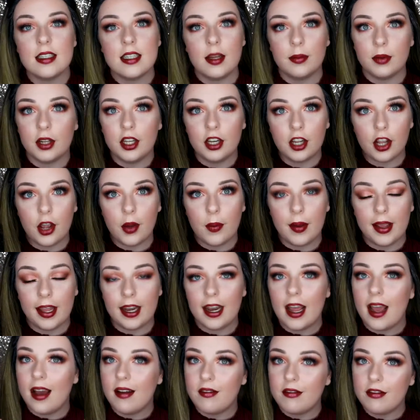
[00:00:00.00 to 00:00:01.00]
So I'm going to go
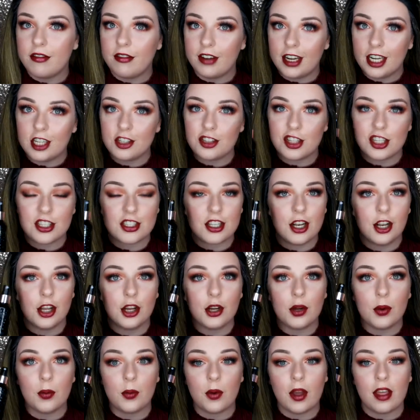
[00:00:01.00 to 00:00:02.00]
in and finish this
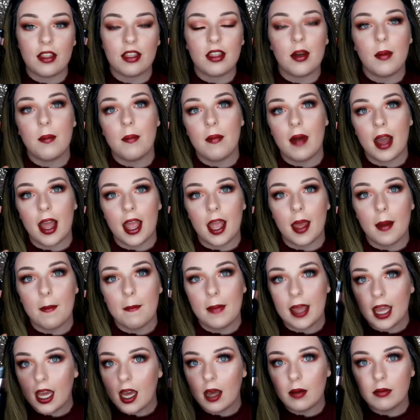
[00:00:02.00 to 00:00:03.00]
look with my
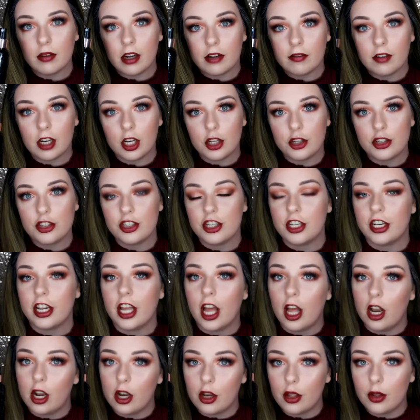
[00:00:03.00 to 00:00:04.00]
Makeup Revolution
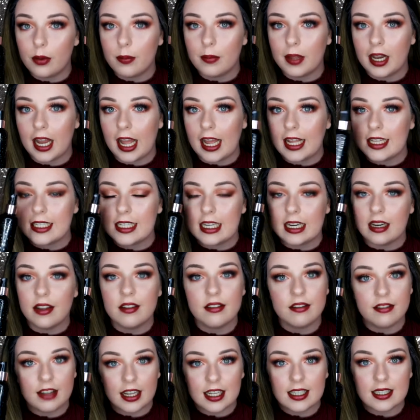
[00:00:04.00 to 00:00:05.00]
Illuminating
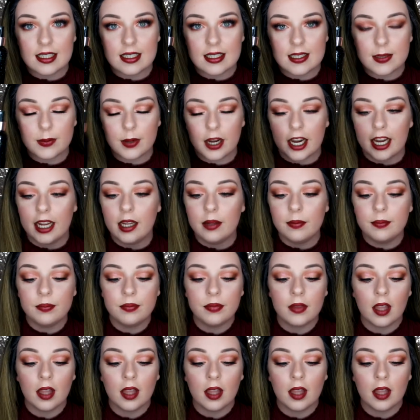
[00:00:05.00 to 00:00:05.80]
Fixing Spray.